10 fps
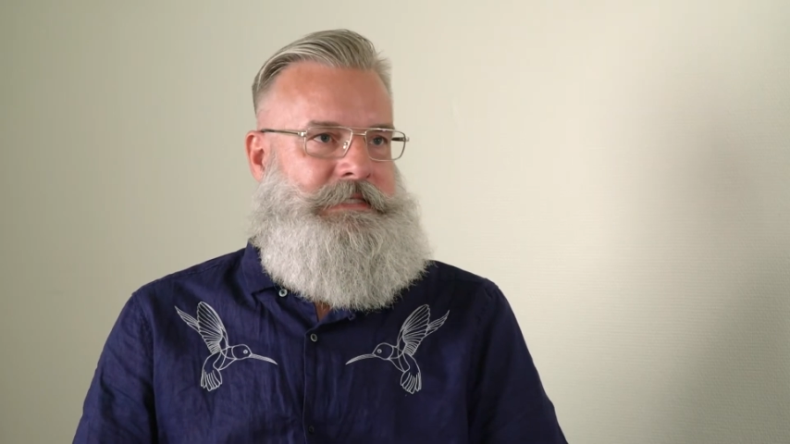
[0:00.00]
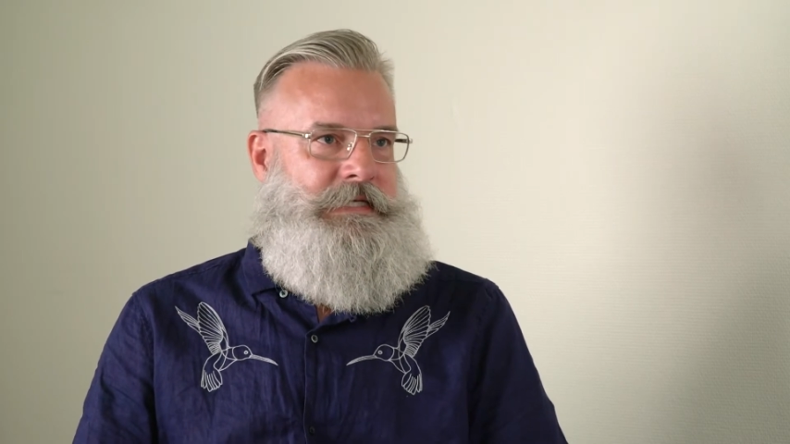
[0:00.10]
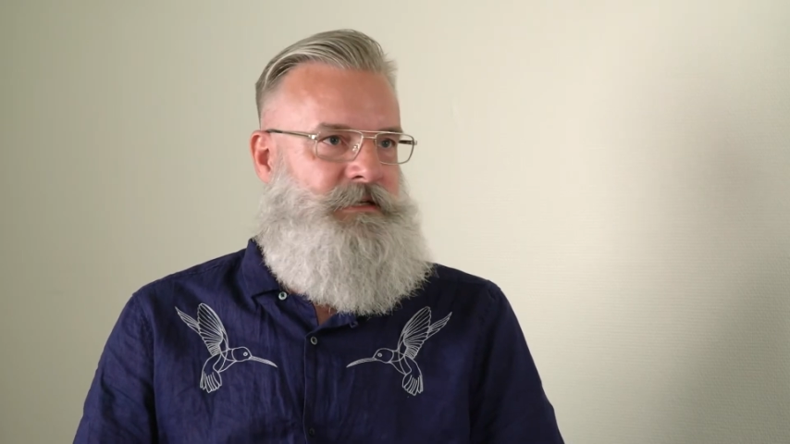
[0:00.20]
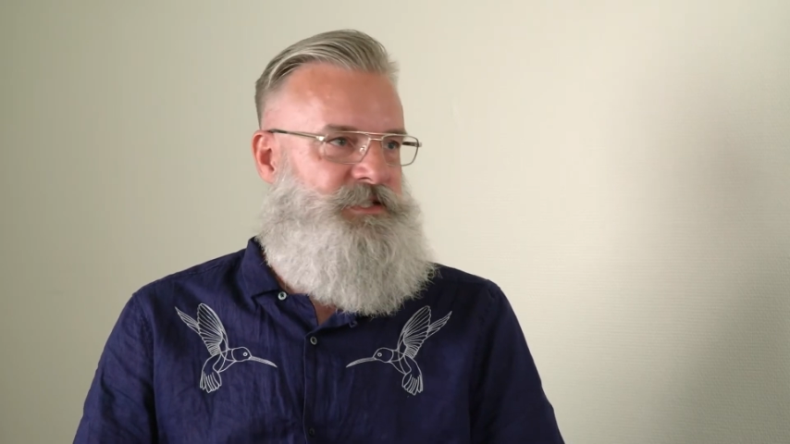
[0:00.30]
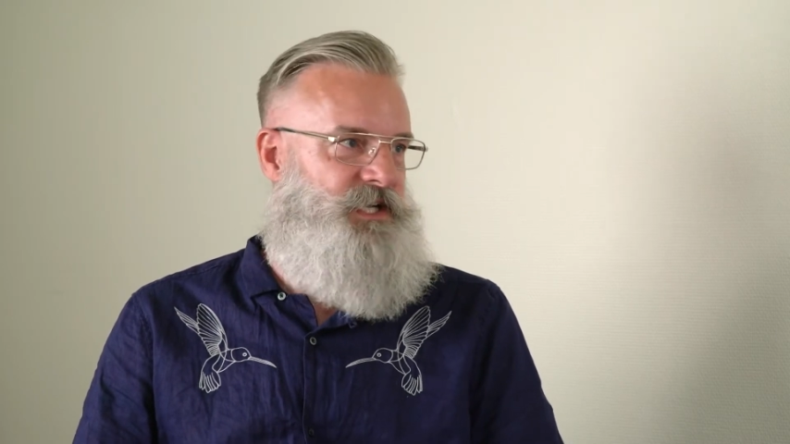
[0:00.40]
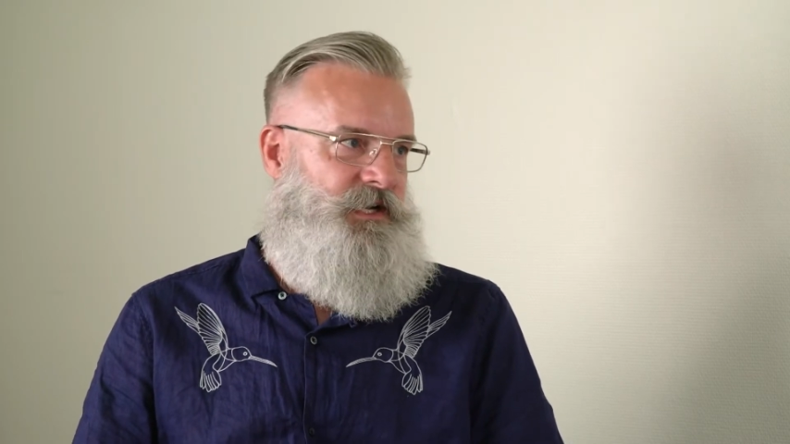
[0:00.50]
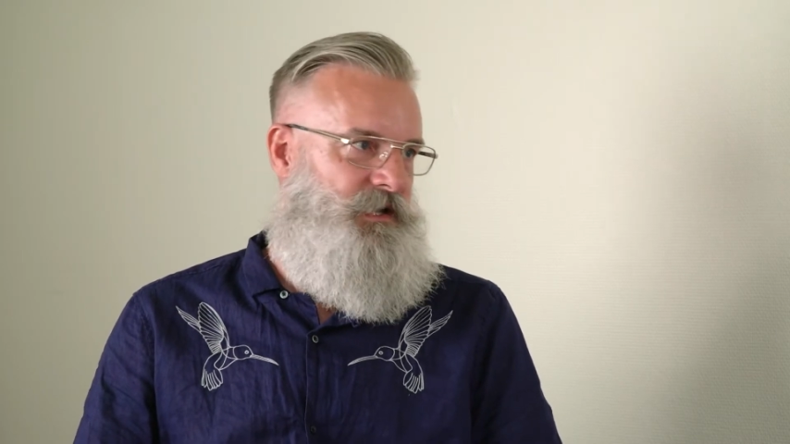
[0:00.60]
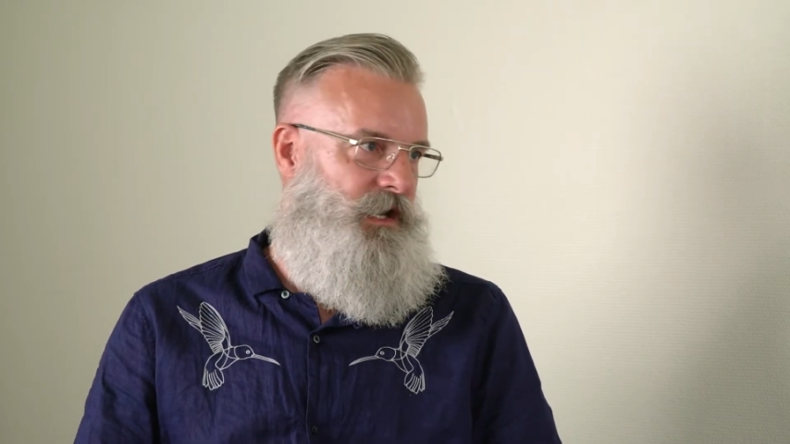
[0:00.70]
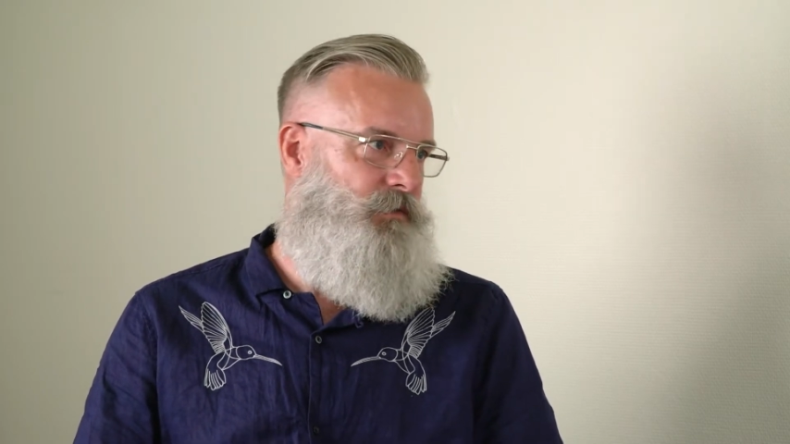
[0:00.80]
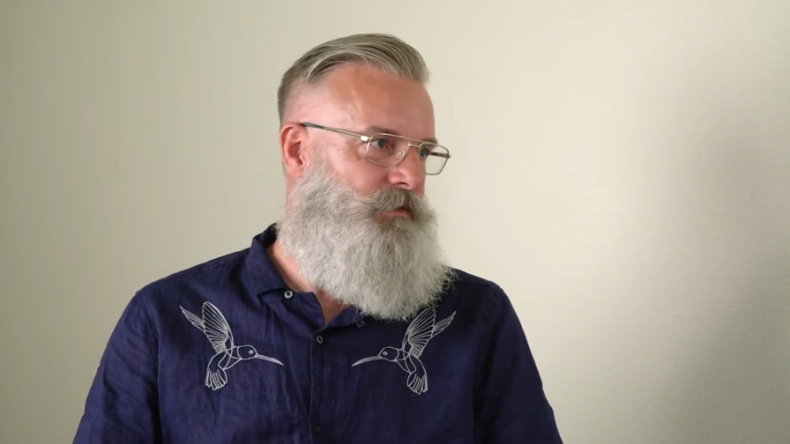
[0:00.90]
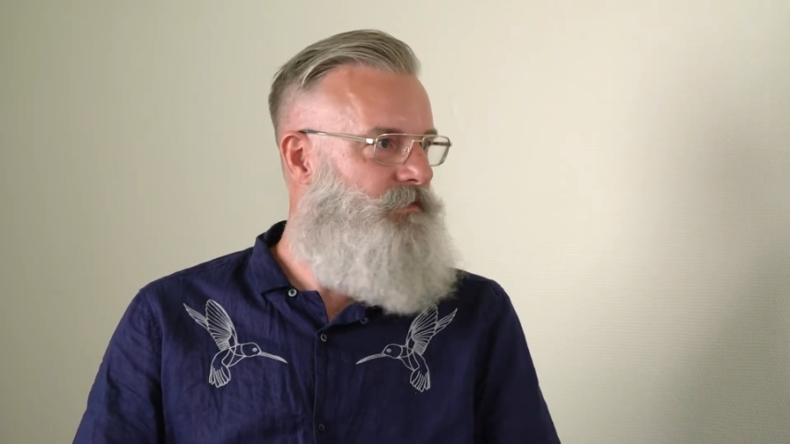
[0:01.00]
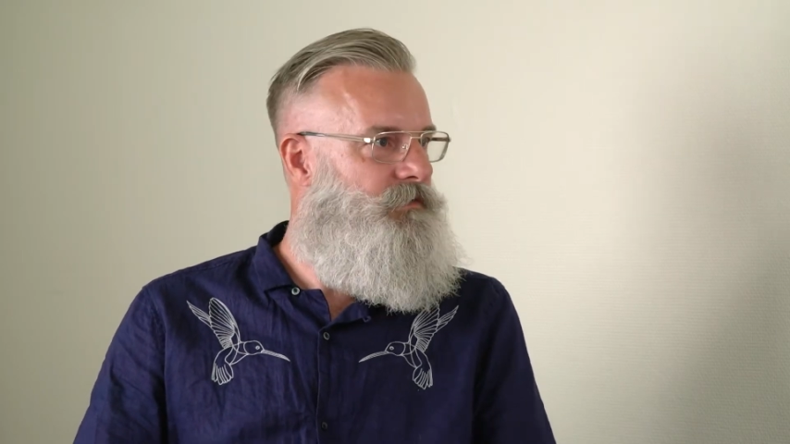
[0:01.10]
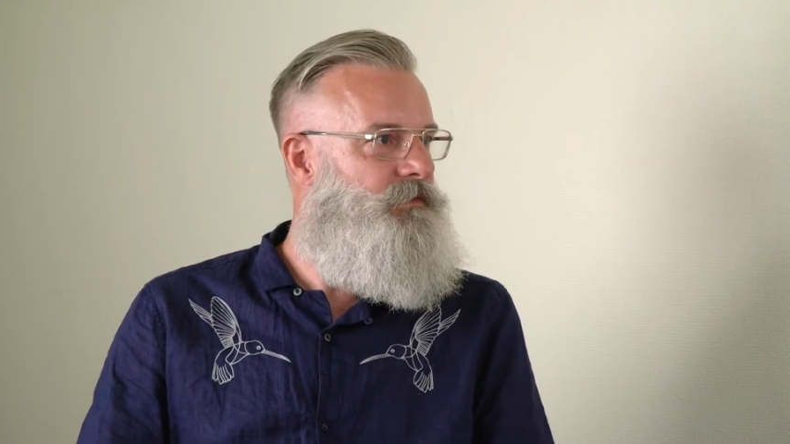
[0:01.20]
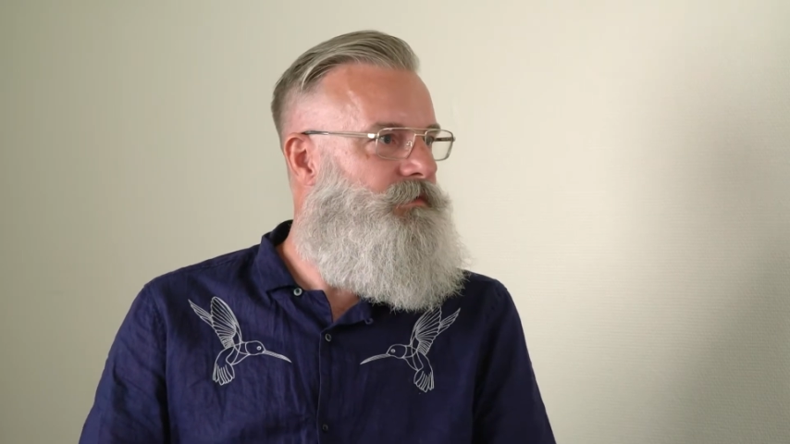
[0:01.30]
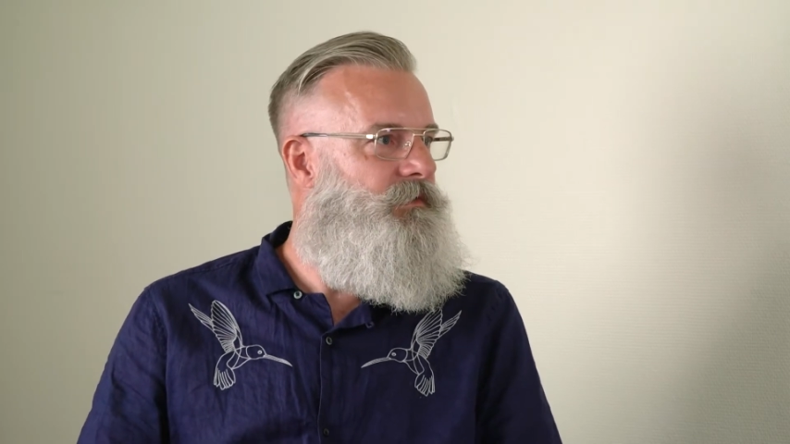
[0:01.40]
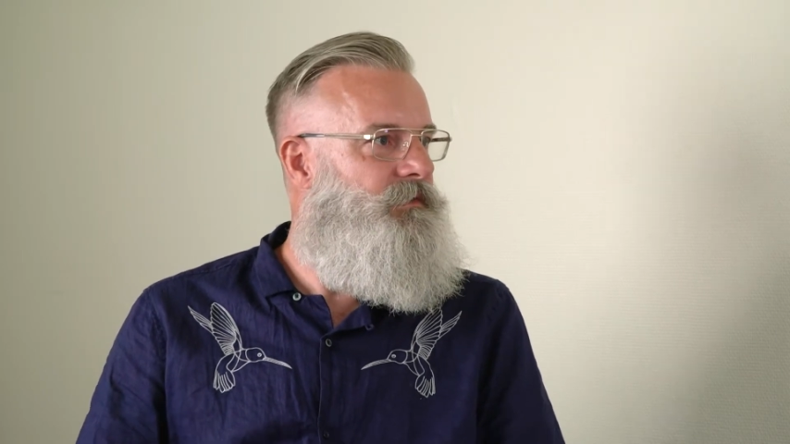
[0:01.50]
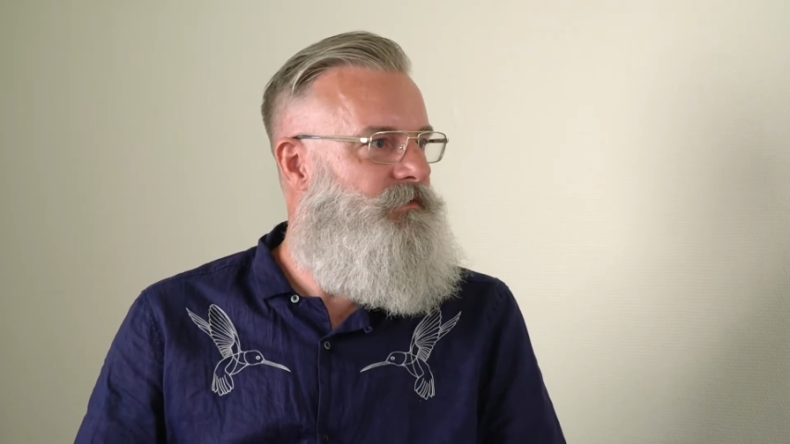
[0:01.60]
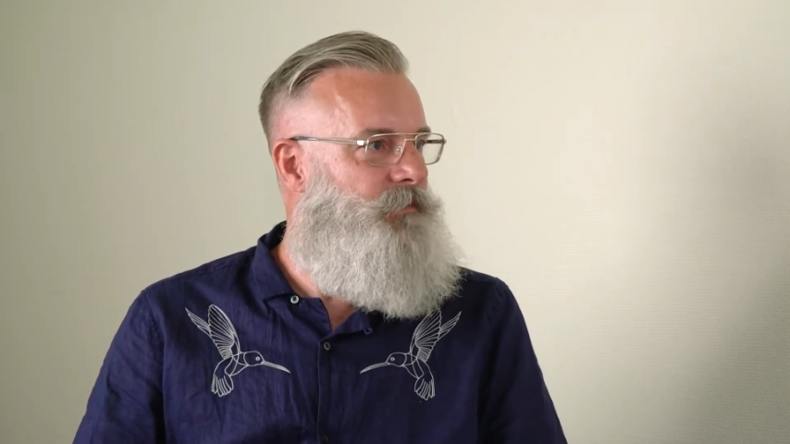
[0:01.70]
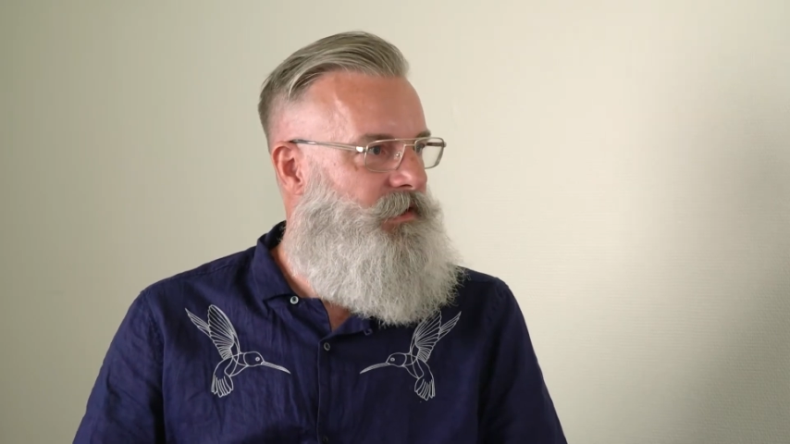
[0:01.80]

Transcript: and I checked out some